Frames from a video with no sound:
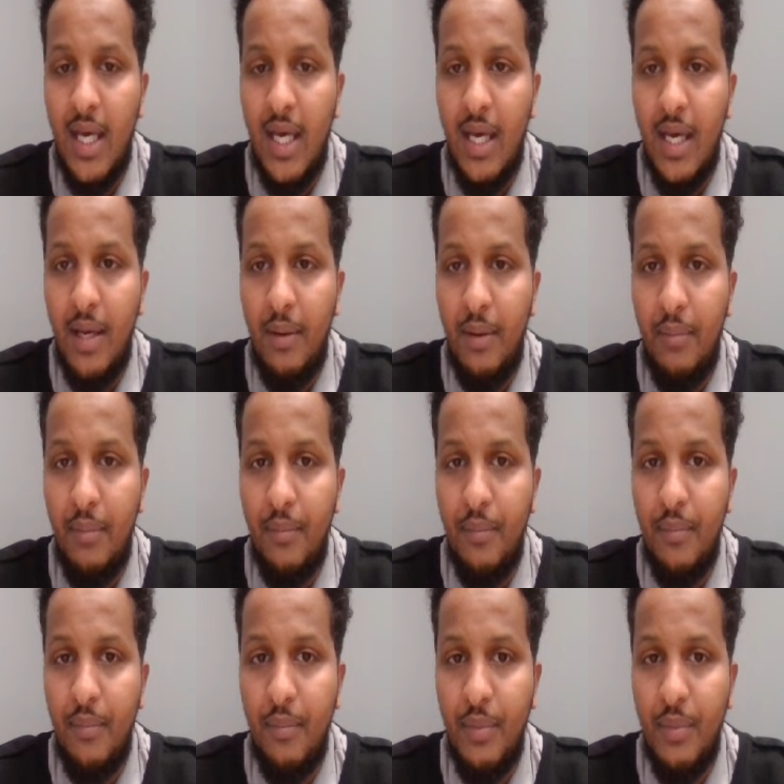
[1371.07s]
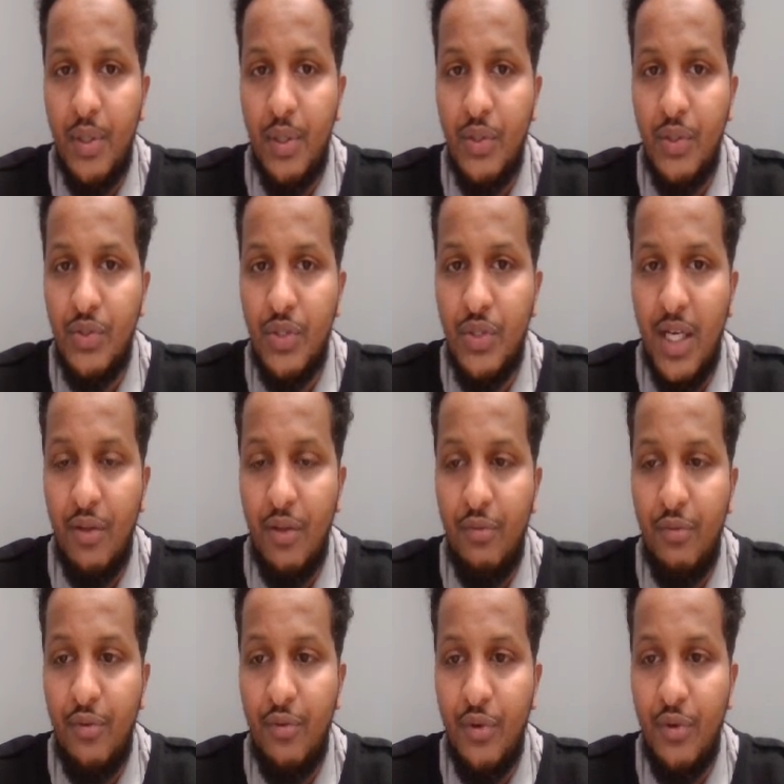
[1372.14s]
Uh, Includes the other
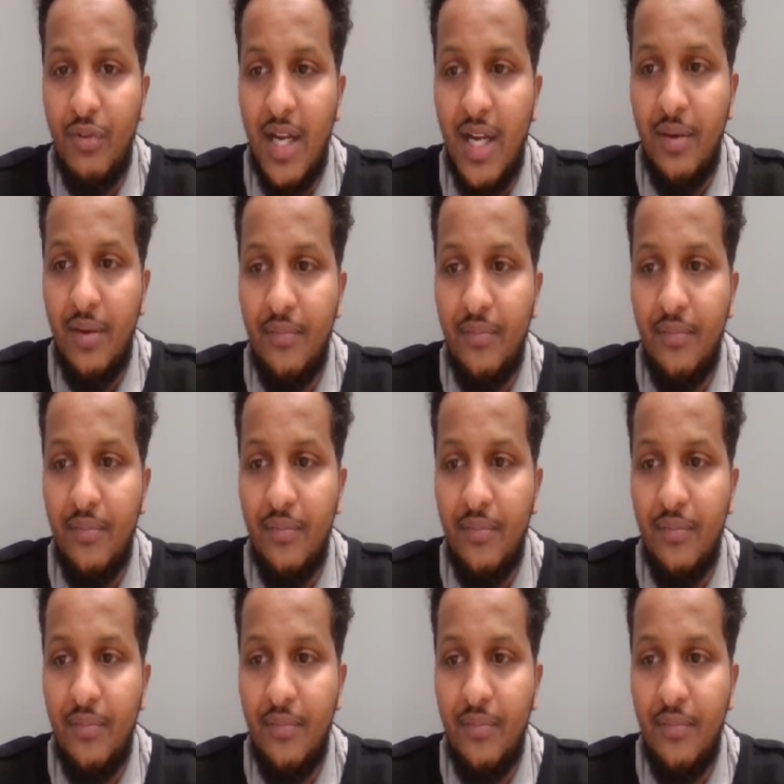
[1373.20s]
four, right?